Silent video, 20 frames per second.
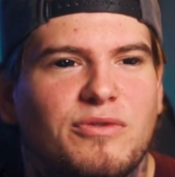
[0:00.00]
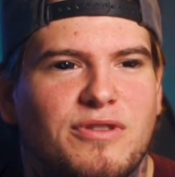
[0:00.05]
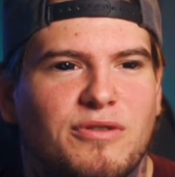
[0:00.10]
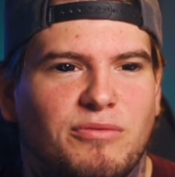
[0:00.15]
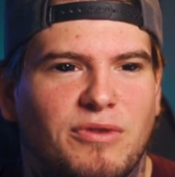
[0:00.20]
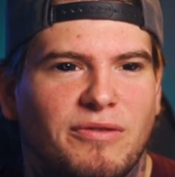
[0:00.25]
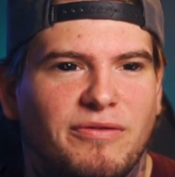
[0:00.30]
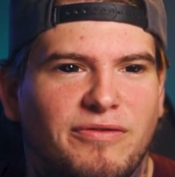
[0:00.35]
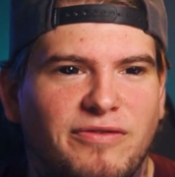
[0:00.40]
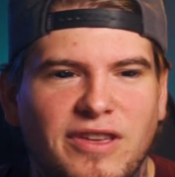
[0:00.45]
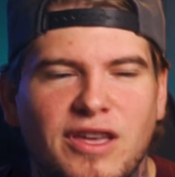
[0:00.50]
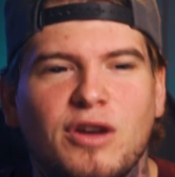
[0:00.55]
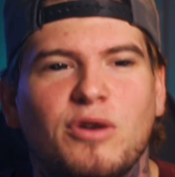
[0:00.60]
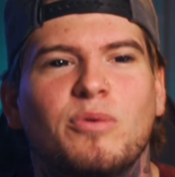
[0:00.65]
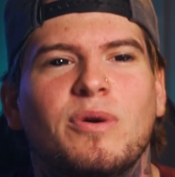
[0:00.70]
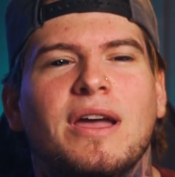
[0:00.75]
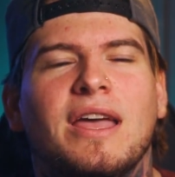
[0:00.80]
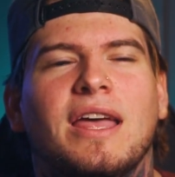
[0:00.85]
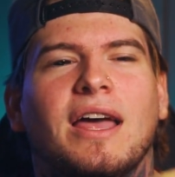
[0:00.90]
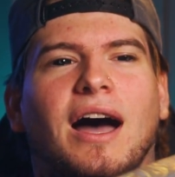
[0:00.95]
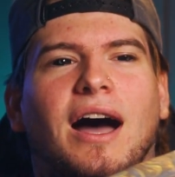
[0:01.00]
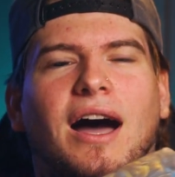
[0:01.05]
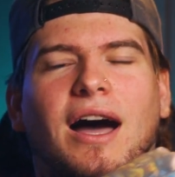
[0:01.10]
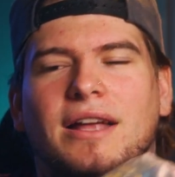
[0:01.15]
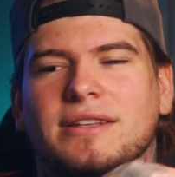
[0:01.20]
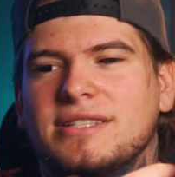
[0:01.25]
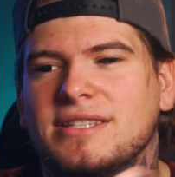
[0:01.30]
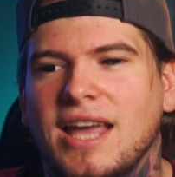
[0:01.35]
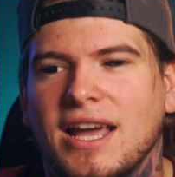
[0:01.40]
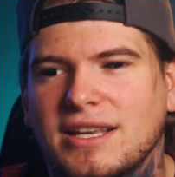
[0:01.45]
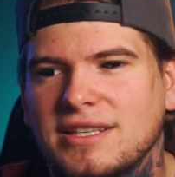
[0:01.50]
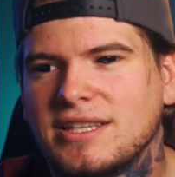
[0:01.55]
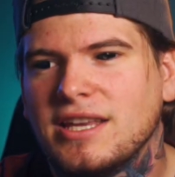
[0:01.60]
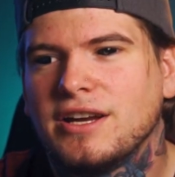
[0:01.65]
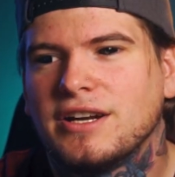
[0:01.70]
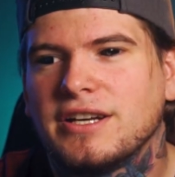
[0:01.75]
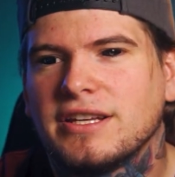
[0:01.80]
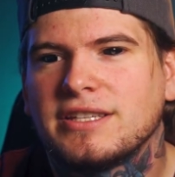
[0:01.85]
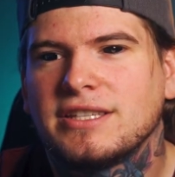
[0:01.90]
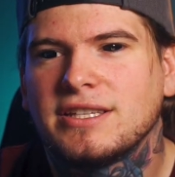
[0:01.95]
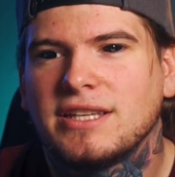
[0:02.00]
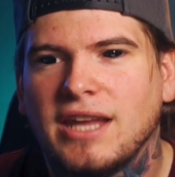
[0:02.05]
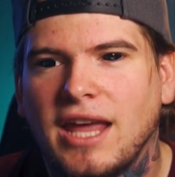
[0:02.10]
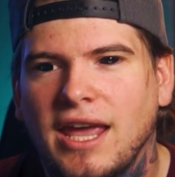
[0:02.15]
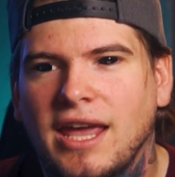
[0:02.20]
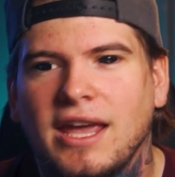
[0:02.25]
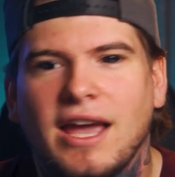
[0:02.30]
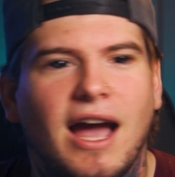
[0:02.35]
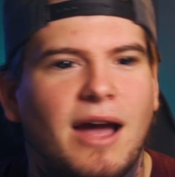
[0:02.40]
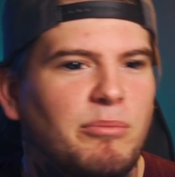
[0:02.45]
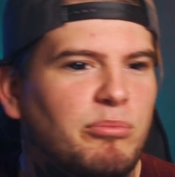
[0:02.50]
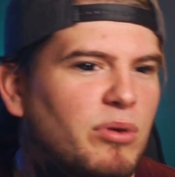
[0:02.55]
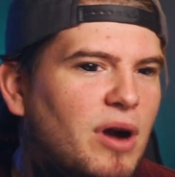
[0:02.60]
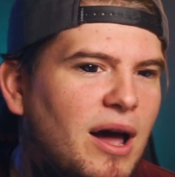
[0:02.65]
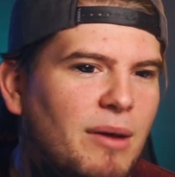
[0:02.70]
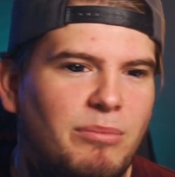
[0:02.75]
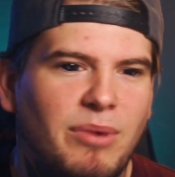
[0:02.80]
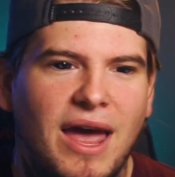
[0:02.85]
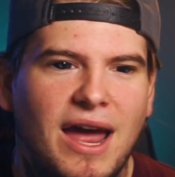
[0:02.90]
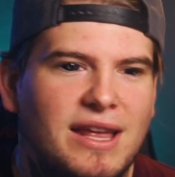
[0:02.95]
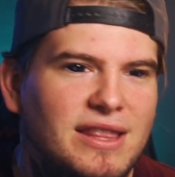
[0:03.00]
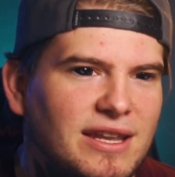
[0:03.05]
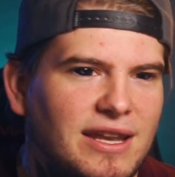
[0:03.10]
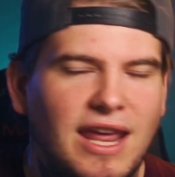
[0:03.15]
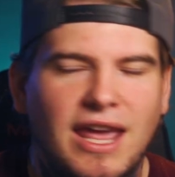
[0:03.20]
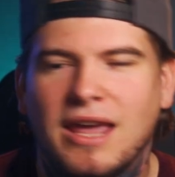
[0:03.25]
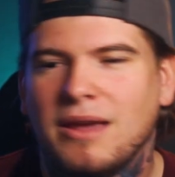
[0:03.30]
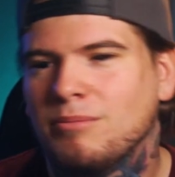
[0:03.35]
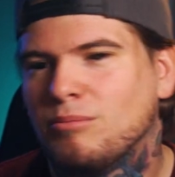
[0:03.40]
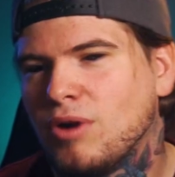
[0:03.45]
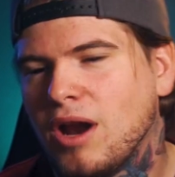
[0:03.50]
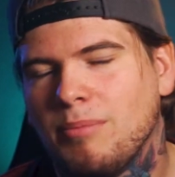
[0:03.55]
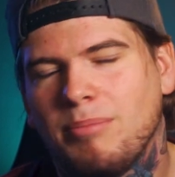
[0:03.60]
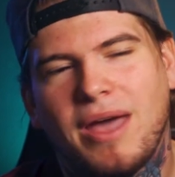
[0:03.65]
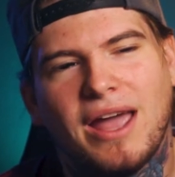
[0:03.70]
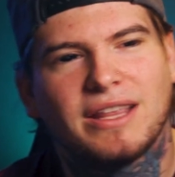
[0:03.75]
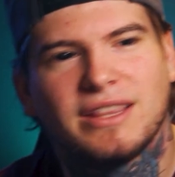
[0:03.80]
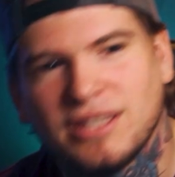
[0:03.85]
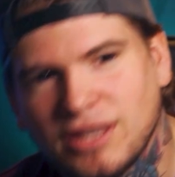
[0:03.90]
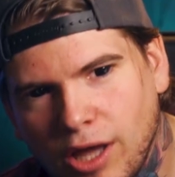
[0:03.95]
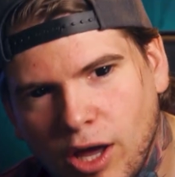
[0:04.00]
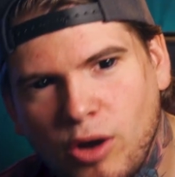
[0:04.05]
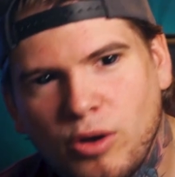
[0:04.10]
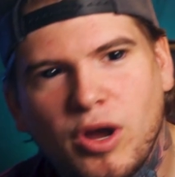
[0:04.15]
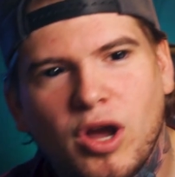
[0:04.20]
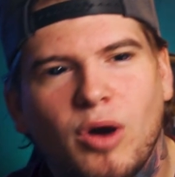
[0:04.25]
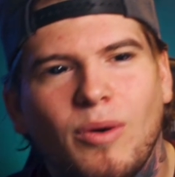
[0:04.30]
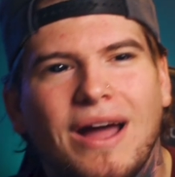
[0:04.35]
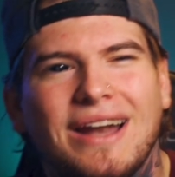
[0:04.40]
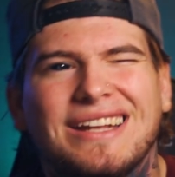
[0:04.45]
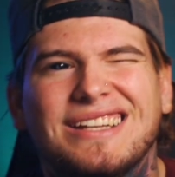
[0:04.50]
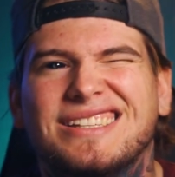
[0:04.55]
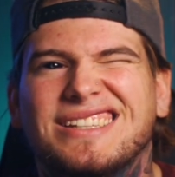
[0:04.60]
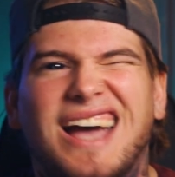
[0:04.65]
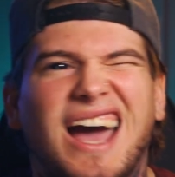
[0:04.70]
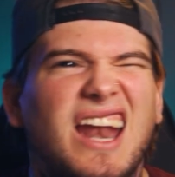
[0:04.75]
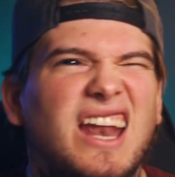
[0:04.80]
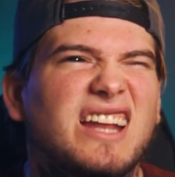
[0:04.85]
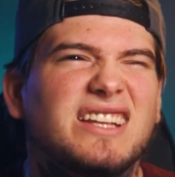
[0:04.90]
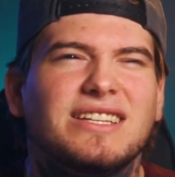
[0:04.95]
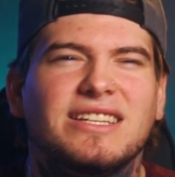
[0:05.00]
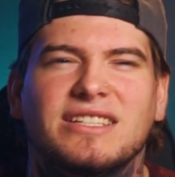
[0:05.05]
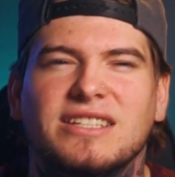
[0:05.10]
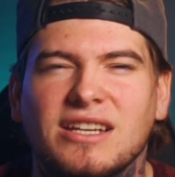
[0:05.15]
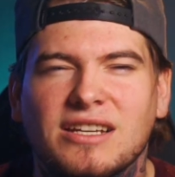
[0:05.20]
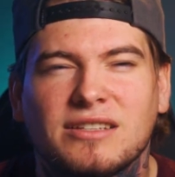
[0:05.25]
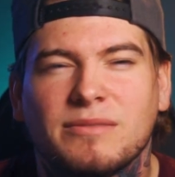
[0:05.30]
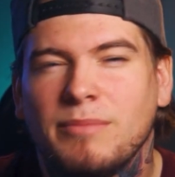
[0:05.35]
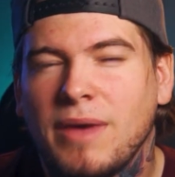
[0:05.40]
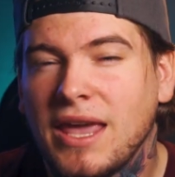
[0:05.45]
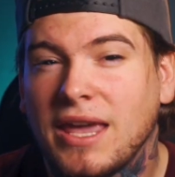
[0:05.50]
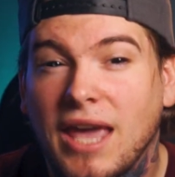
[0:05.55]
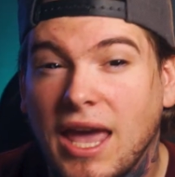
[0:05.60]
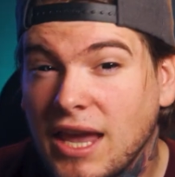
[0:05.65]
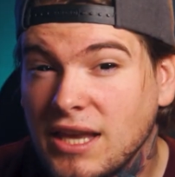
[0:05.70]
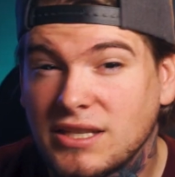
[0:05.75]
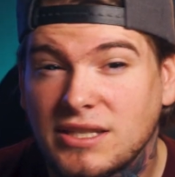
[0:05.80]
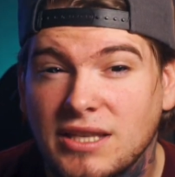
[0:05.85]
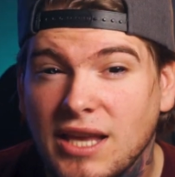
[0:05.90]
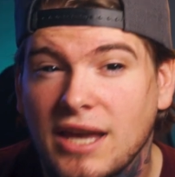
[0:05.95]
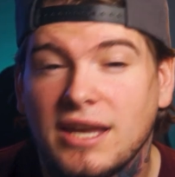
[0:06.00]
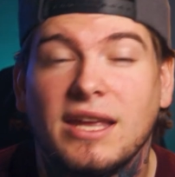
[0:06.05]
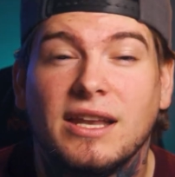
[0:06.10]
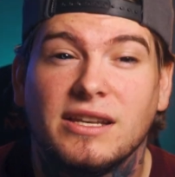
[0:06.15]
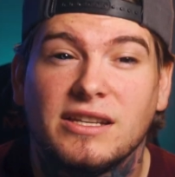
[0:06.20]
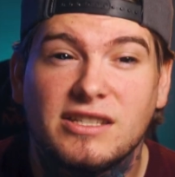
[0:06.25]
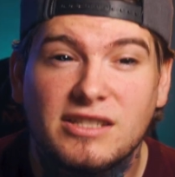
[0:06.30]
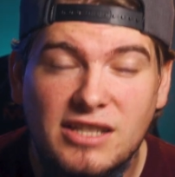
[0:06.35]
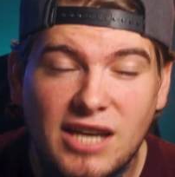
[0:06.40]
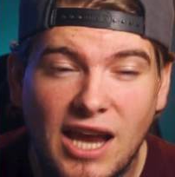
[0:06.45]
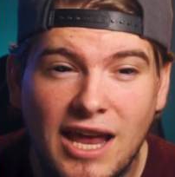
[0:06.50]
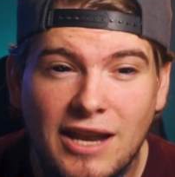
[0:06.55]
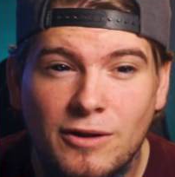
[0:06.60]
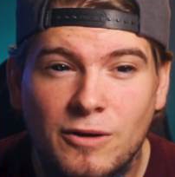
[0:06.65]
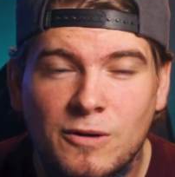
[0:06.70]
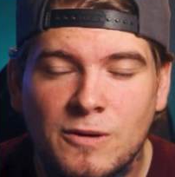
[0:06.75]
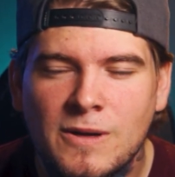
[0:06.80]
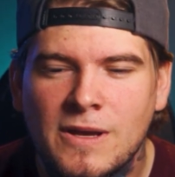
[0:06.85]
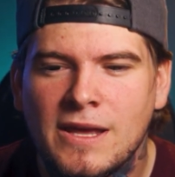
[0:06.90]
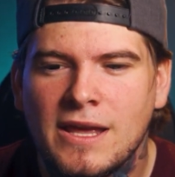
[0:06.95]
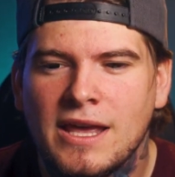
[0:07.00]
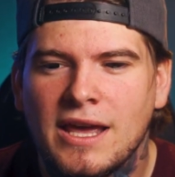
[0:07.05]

the review. Tech's here to stay. I brought back the name, brought back the logo. I decided to just make a second channel.